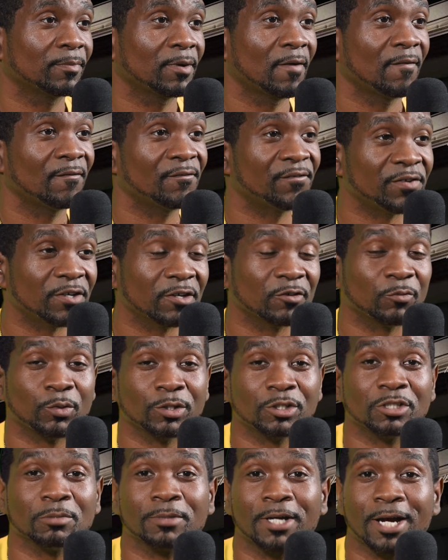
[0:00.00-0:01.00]
Fear of what
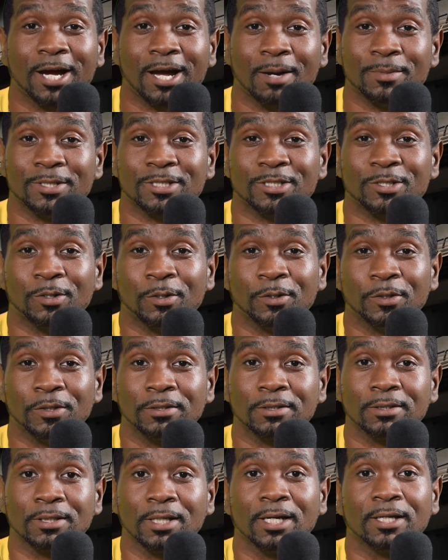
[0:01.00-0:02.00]
them comments gonna
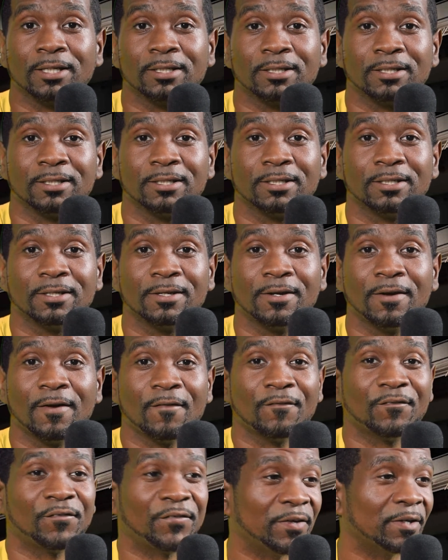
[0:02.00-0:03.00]
look like.
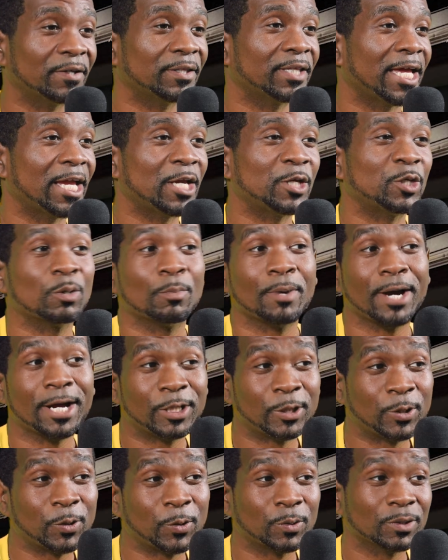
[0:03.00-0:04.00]
Fear that ain't nobody
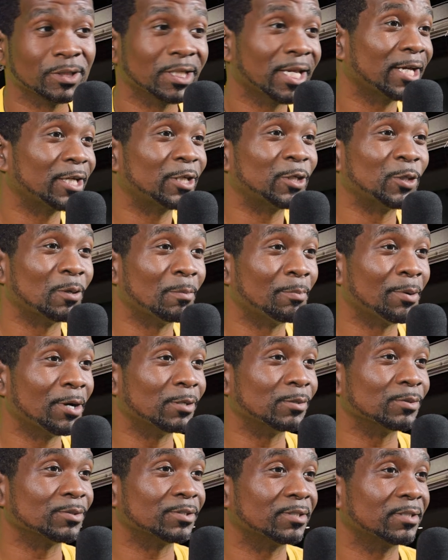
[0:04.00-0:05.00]
gonna like your
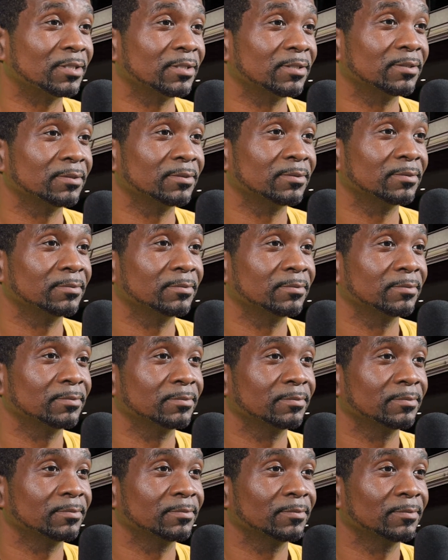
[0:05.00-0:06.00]
post.
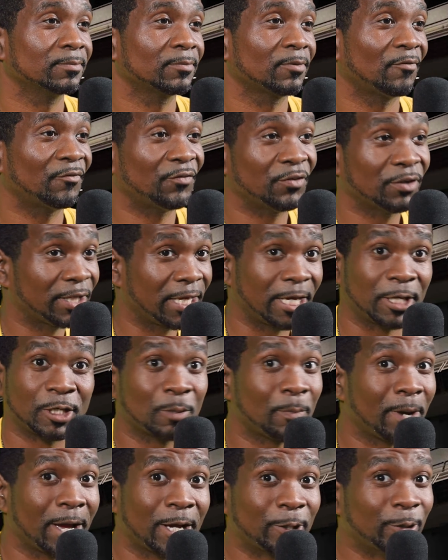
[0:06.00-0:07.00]
Fear that ain't
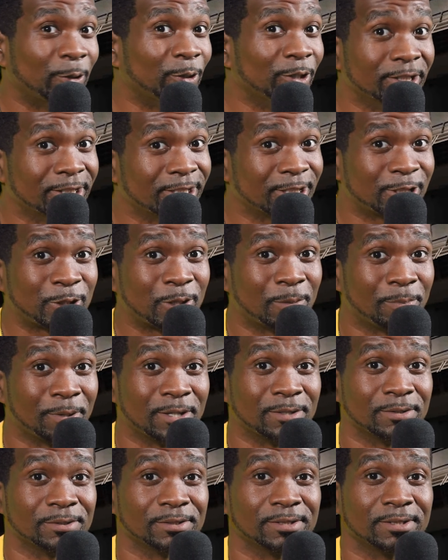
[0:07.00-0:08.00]
nobody gonna look at your
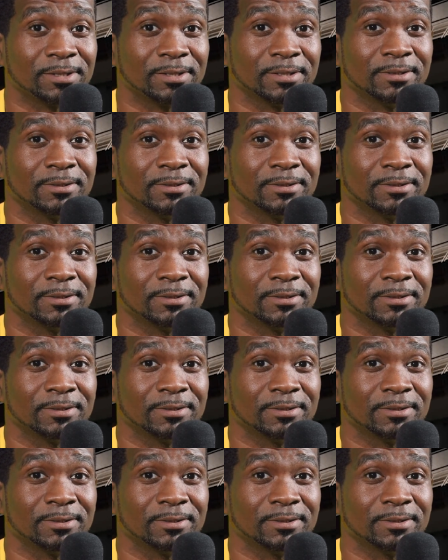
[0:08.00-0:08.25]
post.